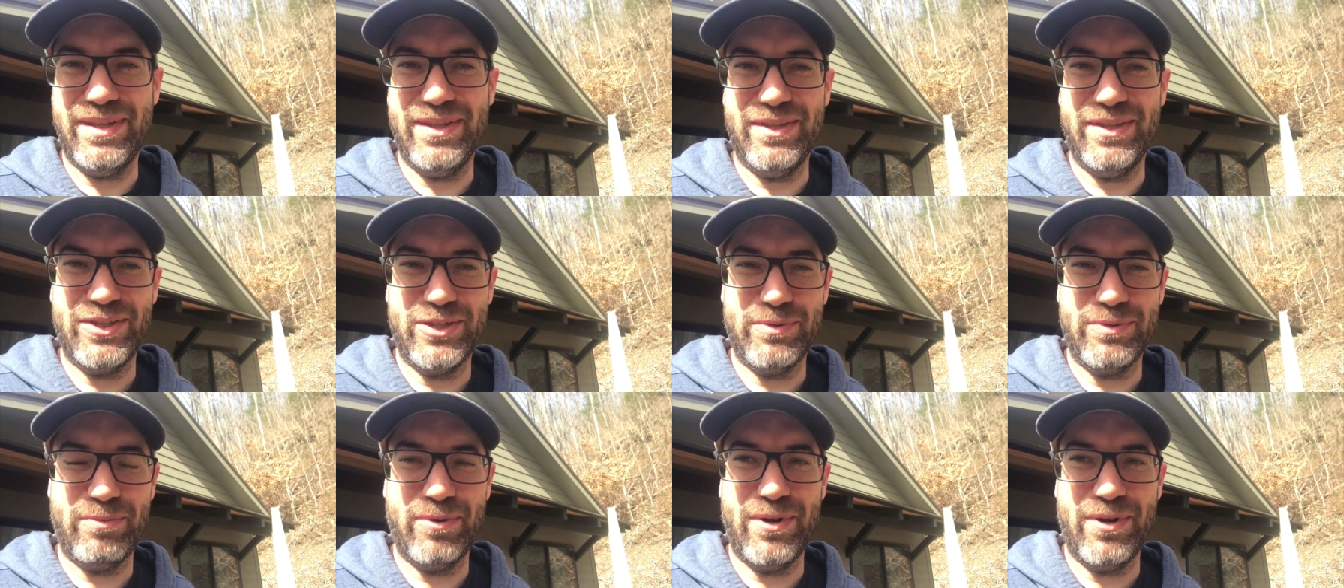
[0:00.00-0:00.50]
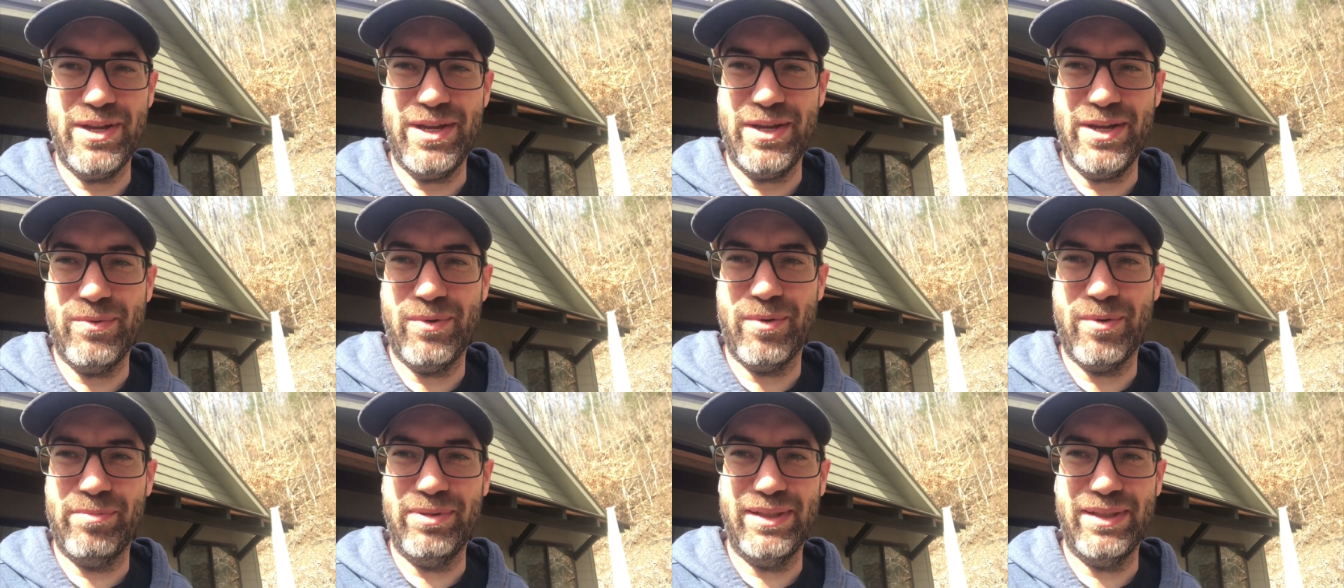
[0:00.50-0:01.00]
In the spring,
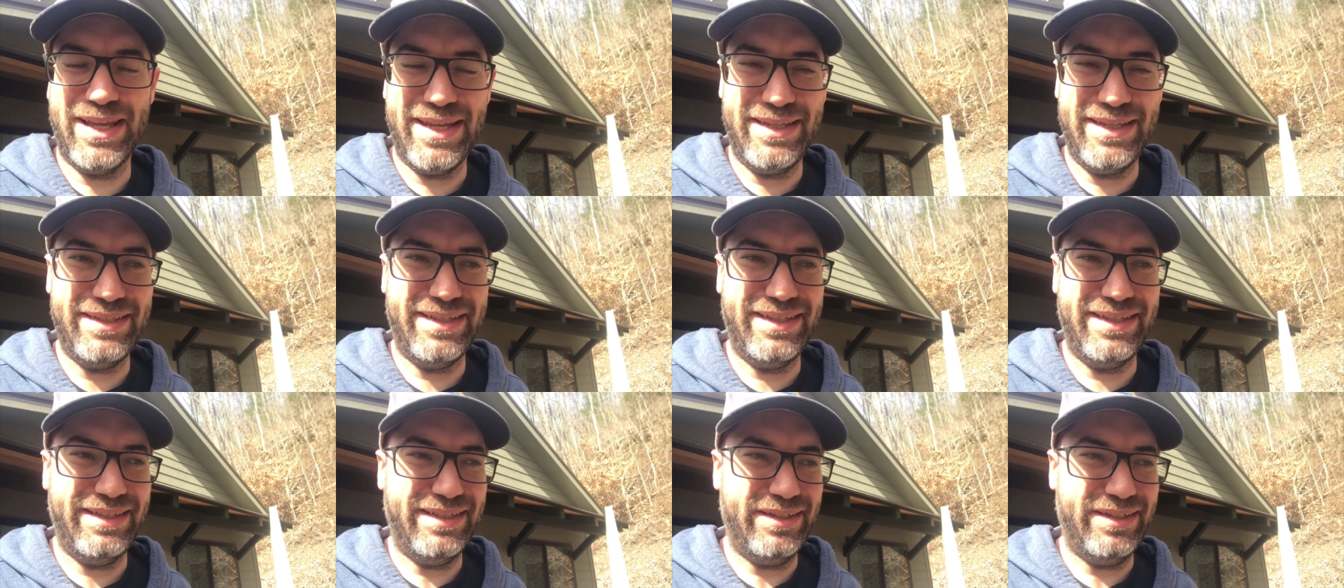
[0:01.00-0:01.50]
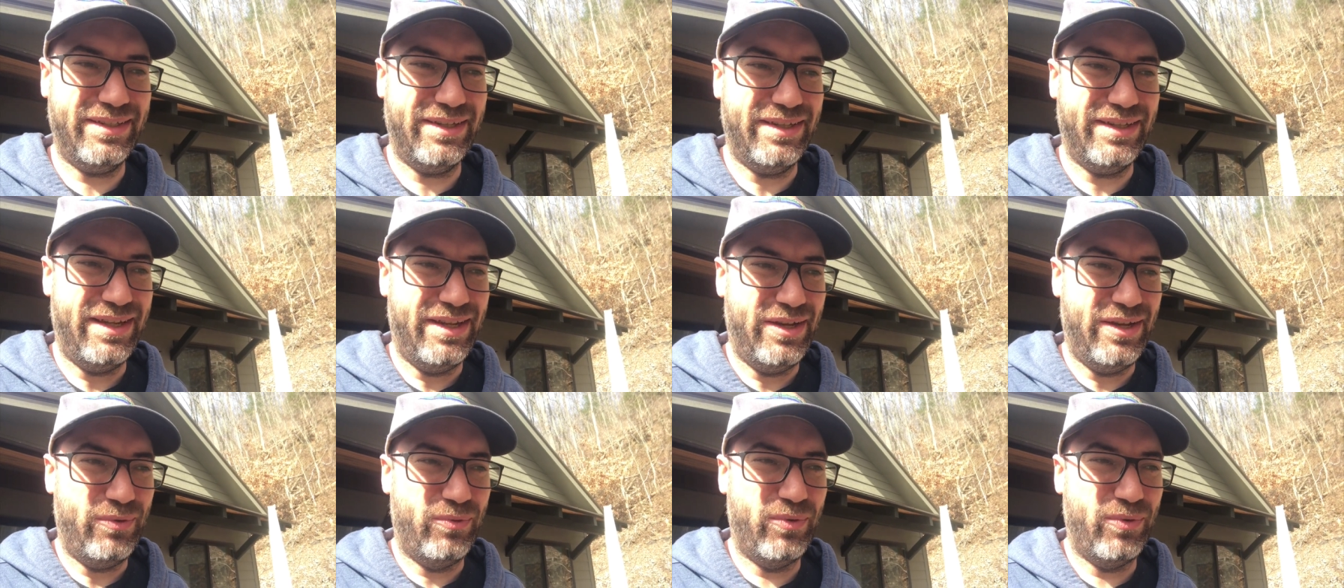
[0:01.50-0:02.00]
we're planting,
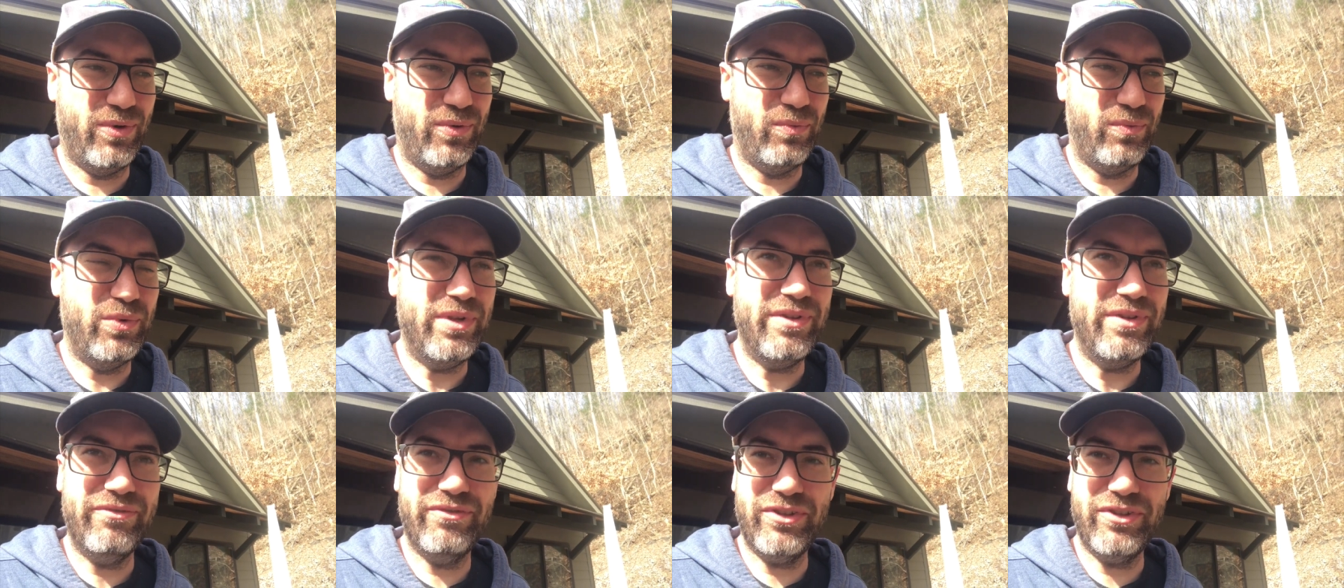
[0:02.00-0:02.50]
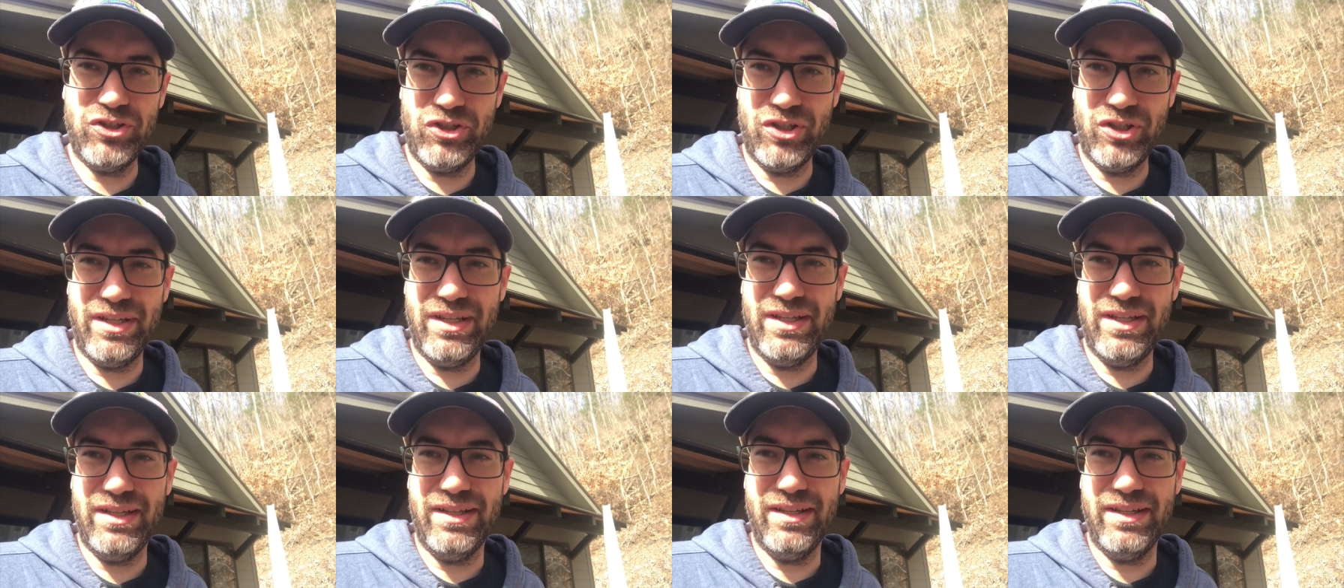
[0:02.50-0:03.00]
we're
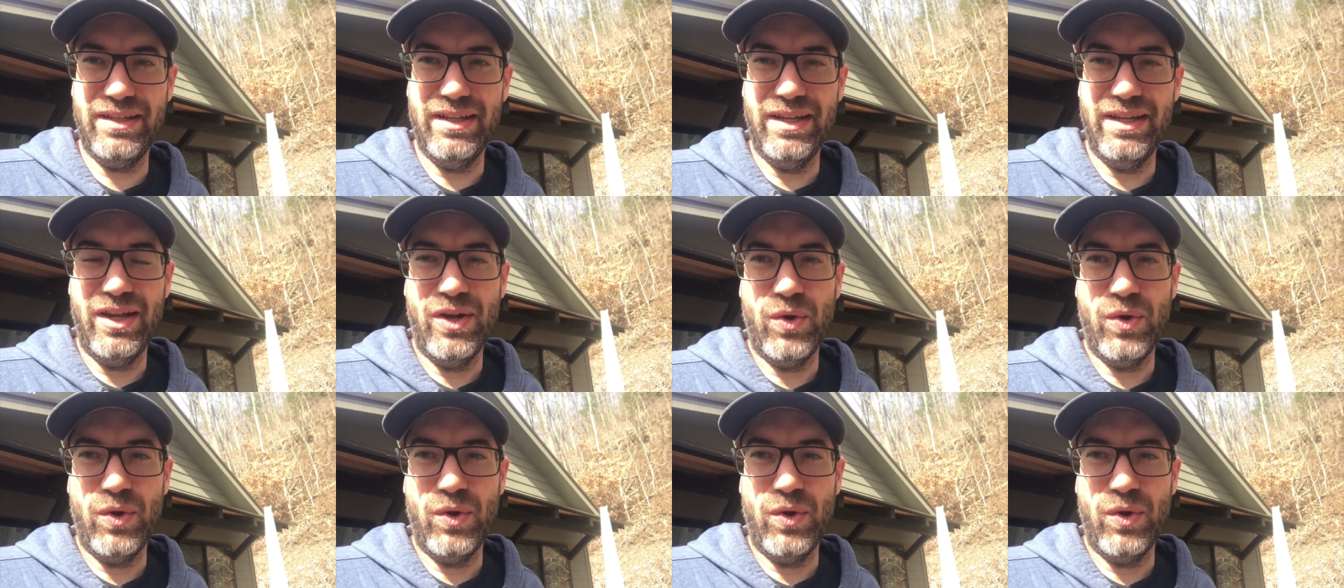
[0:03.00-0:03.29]
revisioning,